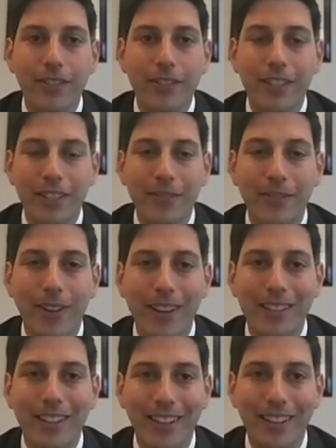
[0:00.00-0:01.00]

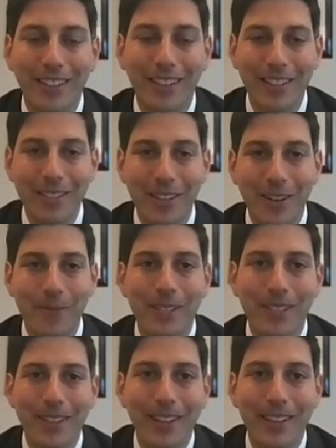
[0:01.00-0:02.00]
signifies that a term
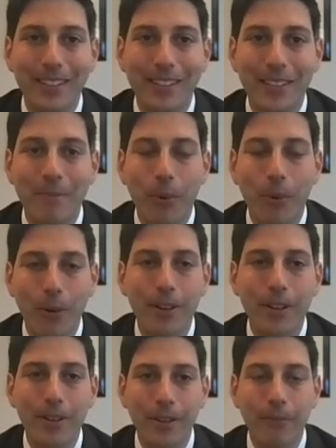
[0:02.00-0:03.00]
is
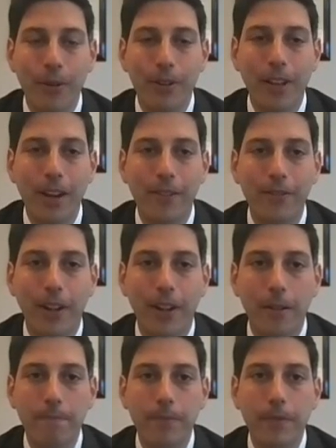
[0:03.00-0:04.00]
important and worth kind
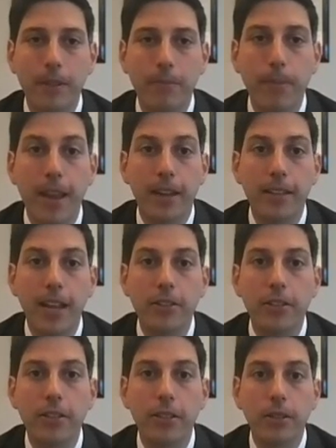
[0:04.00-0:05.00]
of paying attention